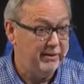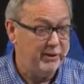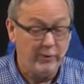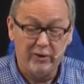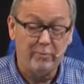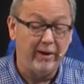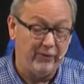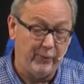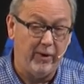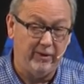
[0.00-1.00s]
Two is
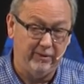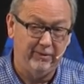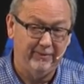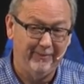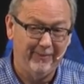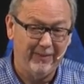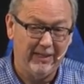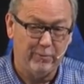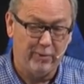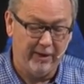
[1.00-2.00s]
better than one.
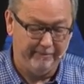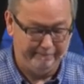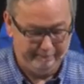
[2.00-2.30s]
Let's pray.